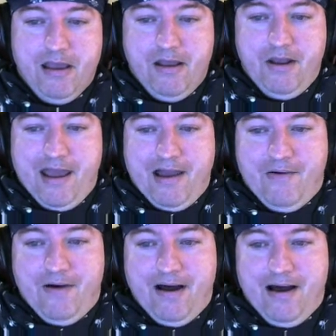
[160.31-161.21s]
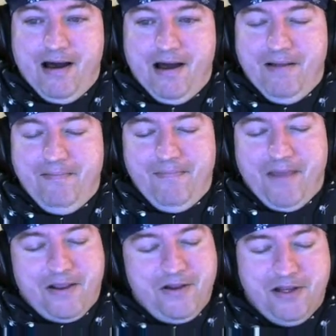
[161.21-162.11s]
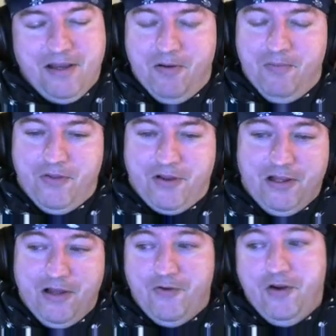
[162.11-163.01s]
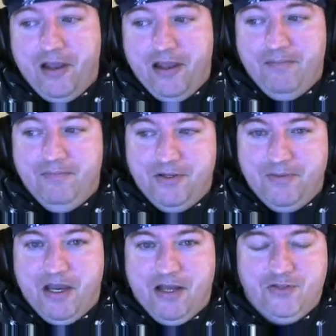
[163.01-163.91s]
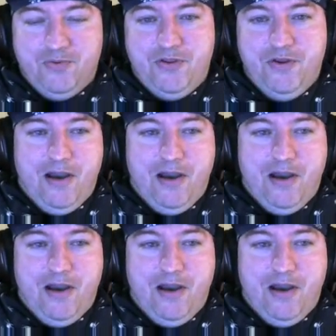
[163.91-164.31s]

Now, I couldn't come up with a clever name, to be honest with you.